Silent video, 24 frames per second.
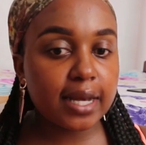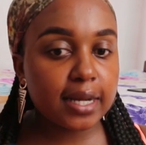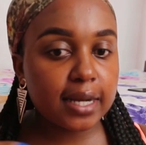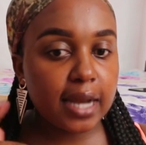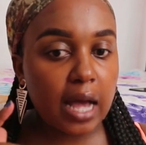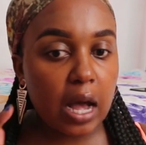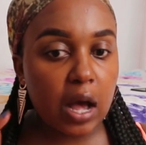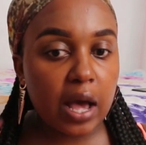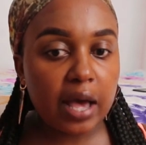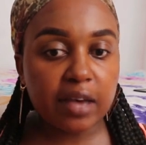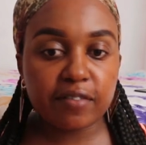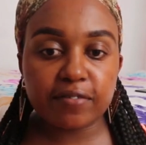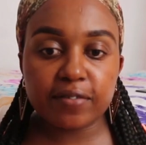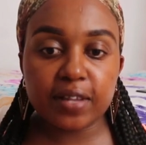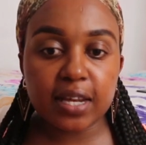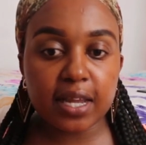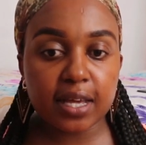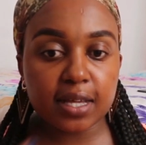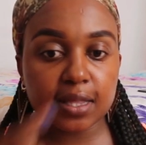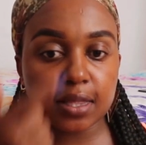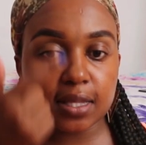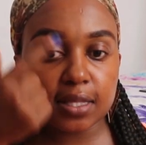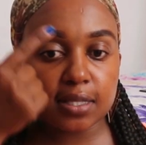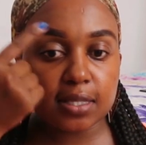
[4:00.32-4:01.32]
Like now I feel
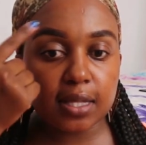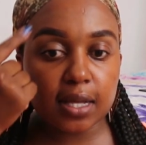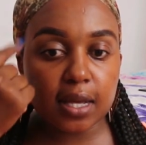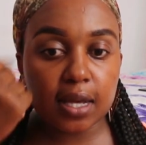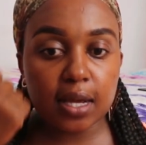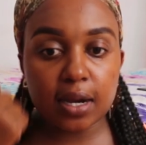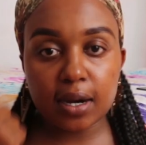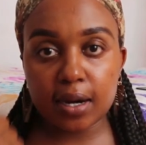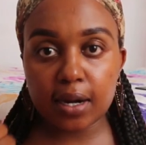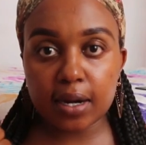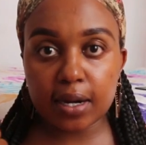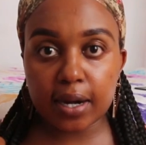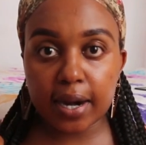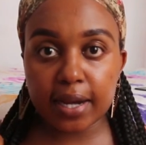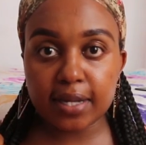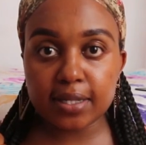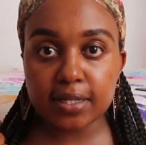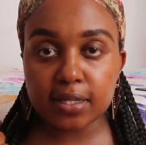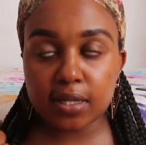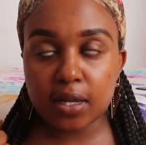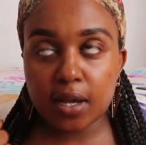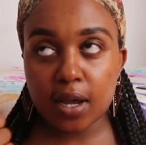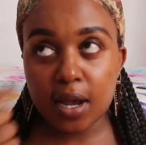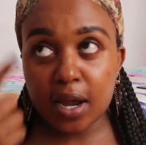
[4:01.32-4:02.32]
like this
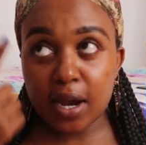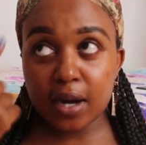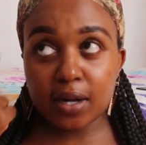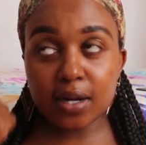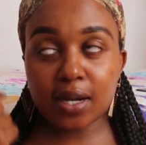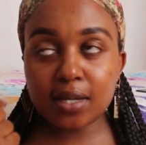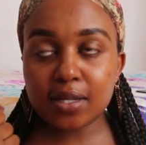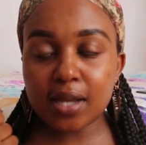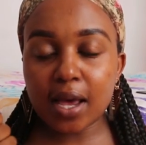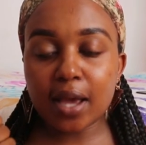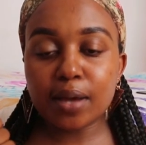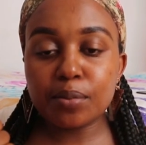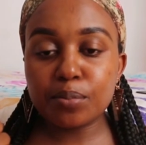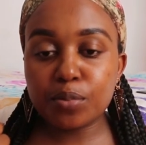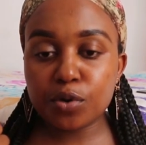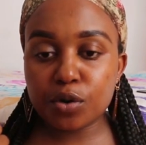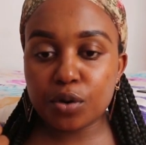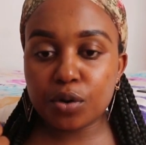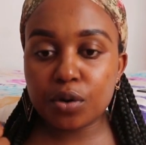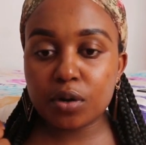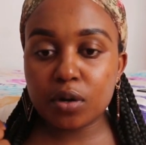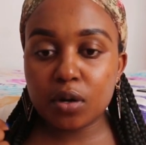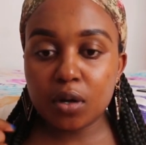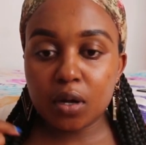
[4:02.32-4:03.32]
right
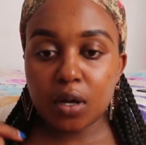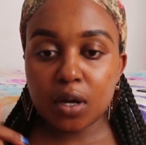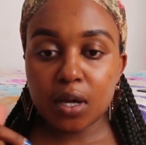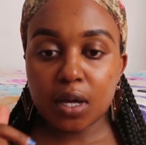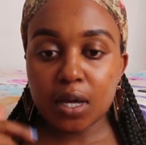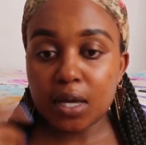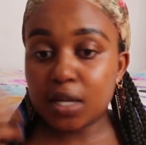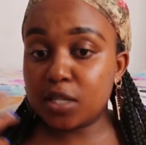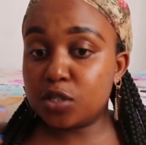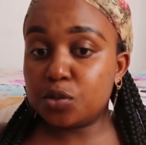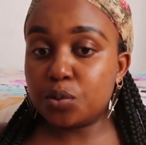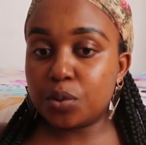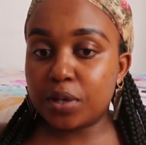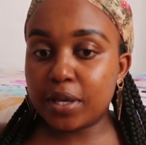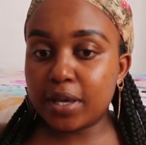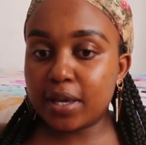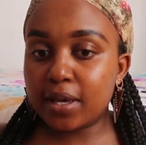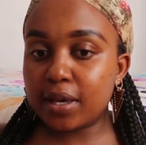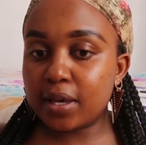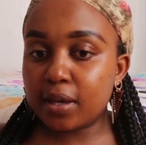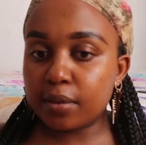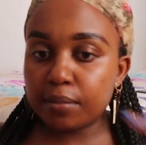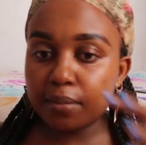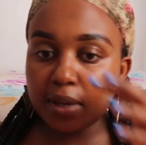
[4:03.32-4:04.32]
eyebrow is
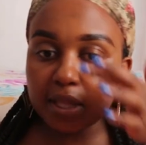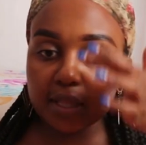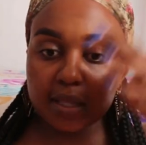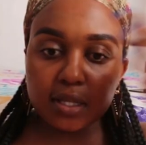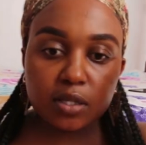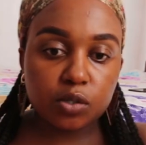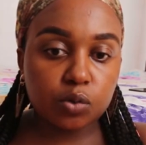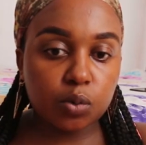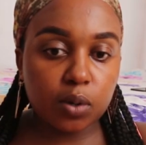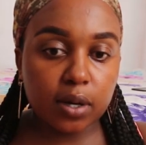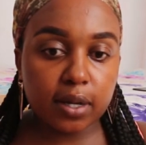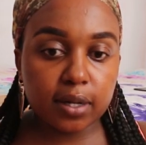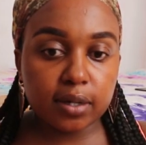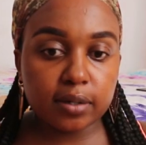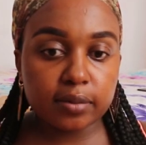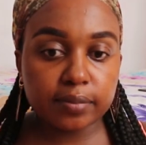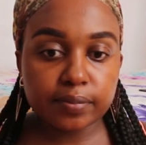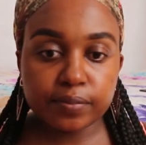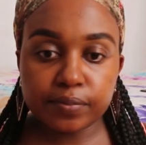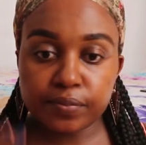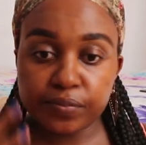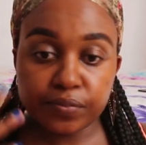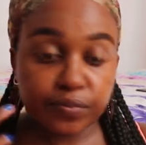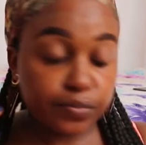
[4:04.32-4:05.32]
okay, but this
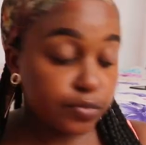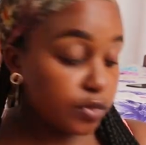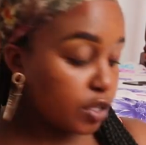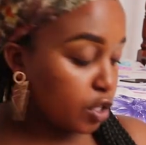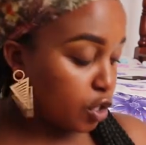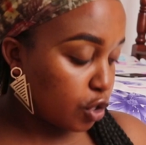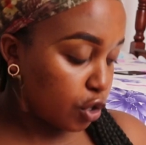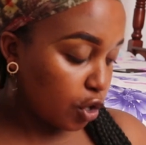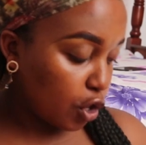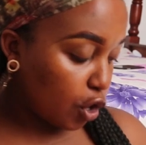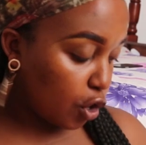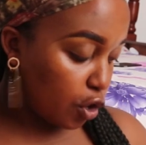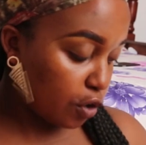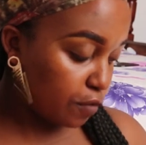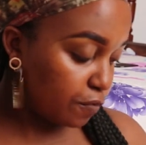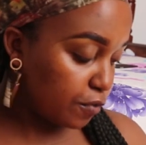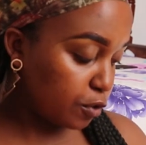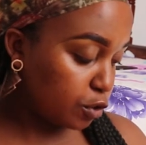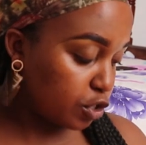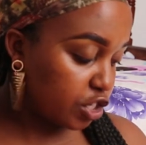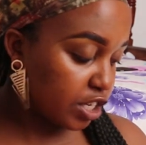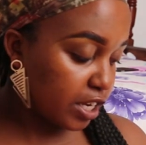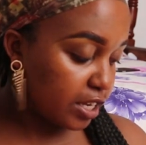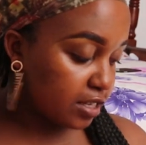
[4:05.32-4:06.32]
one
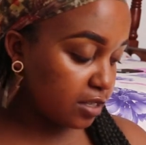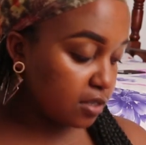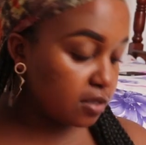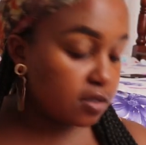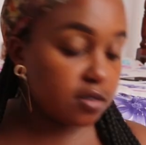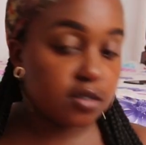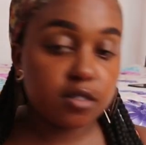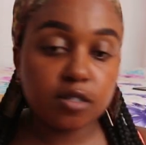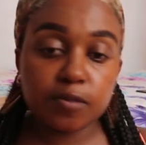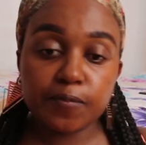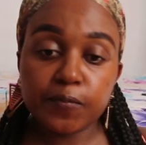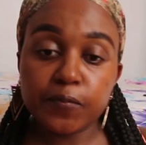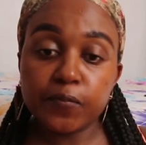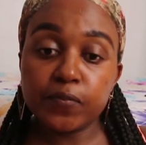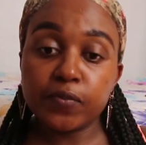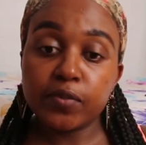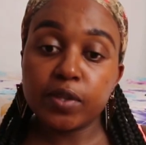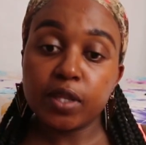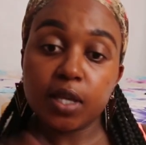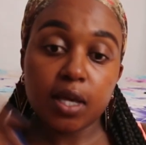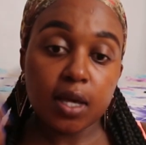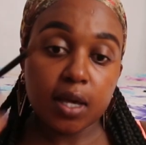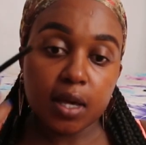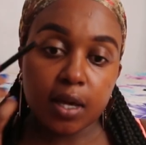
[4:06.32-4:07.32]
confuses.
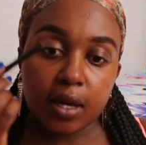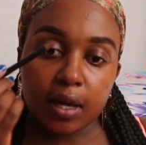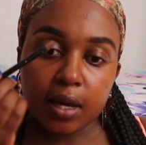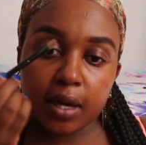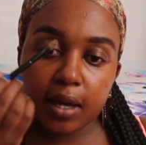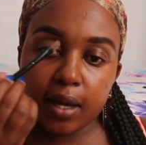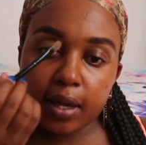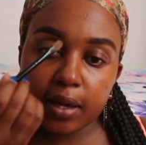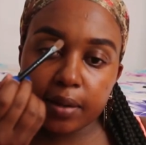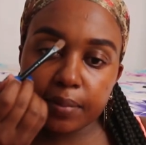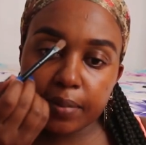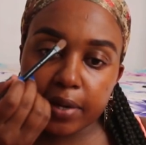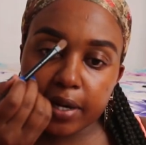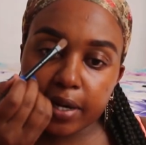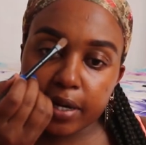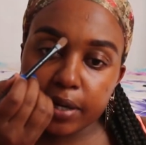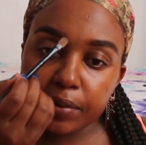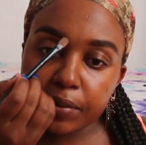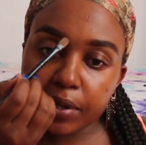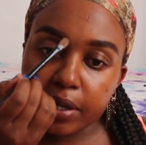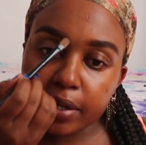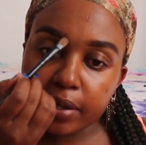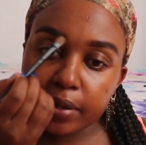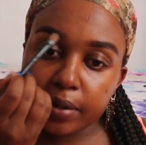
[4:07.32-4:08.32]
But
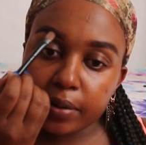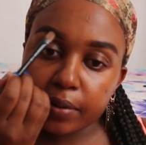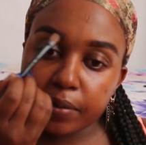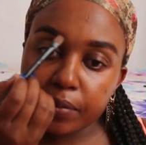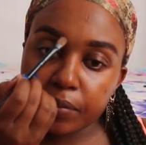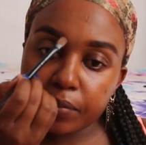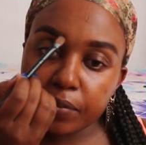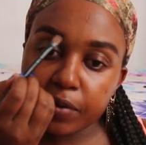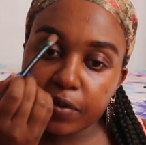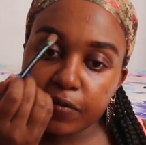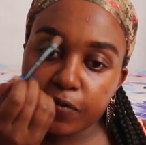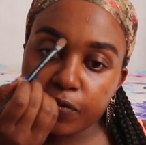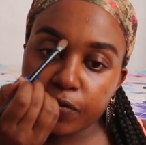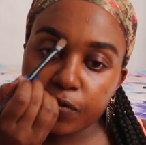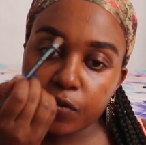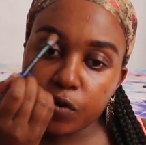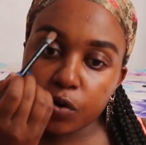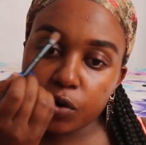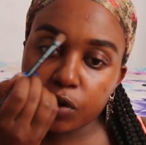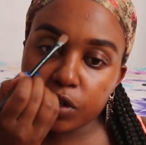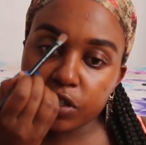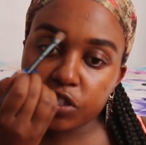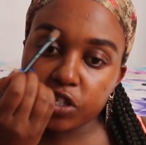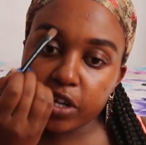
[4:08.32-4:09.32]
anyway, we
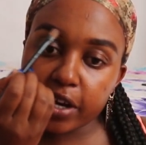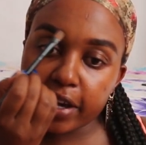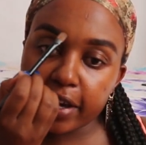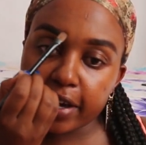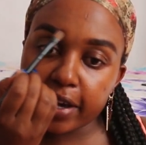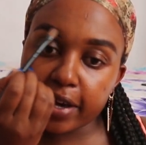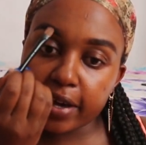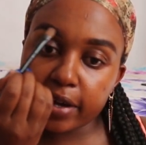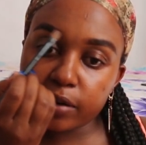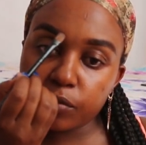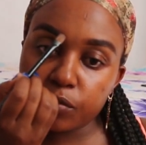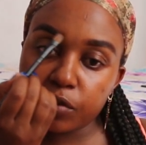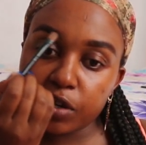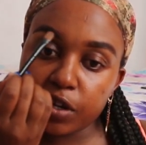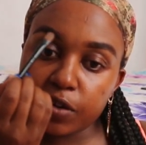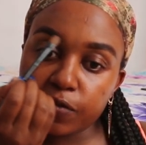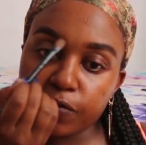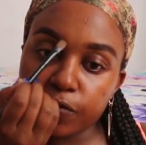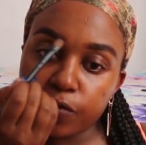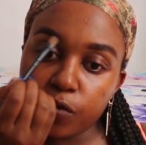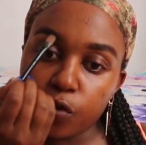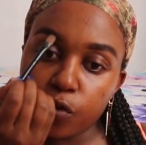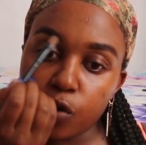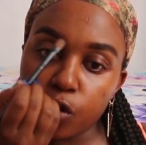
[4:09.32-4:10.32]
forge ahead, we
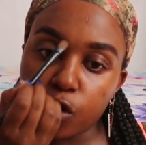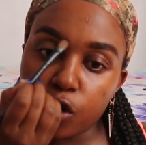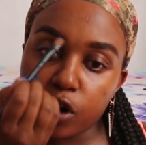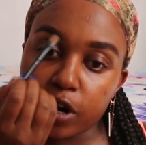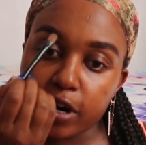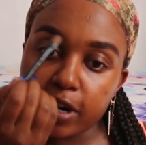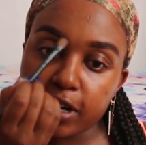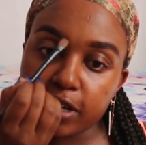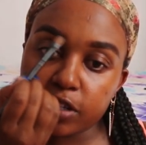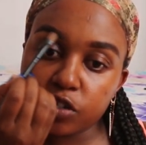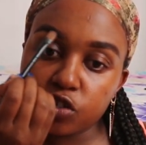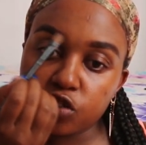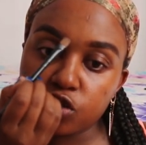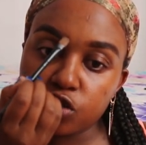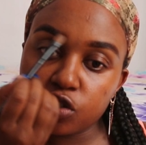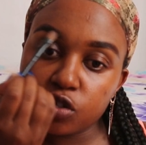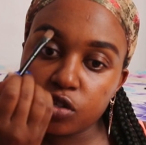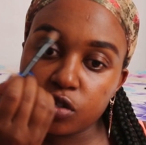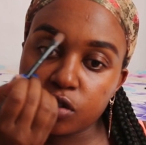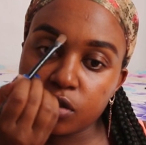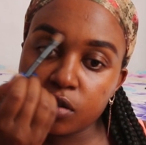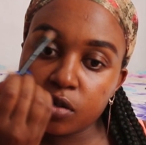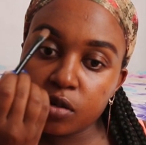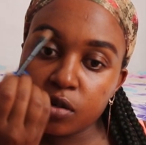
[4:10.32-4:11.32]
forge.
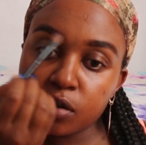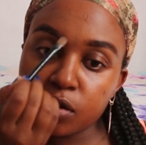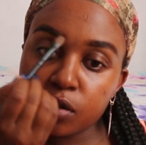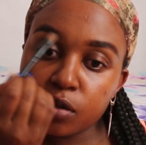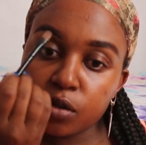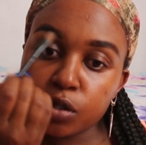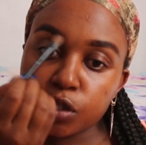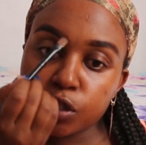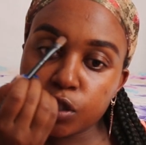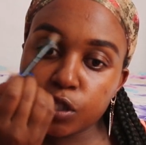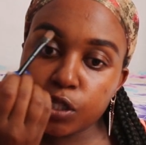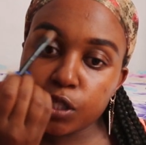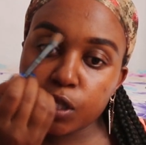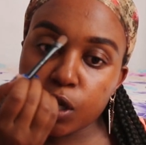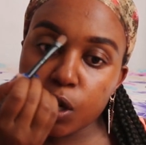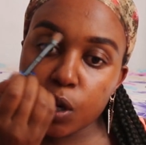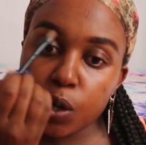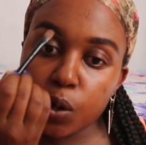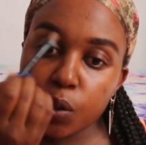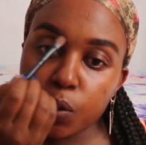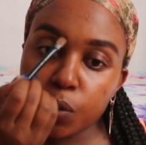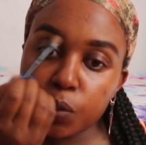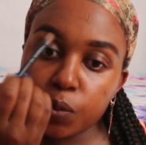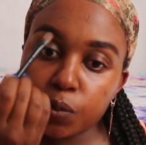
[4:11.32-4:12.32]

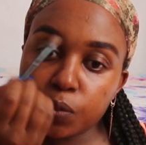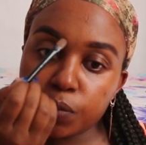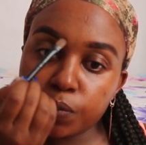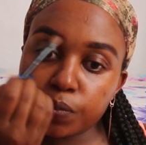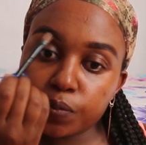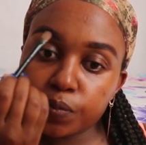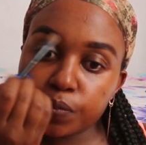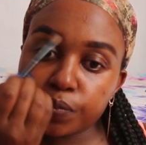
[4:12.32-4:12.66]
So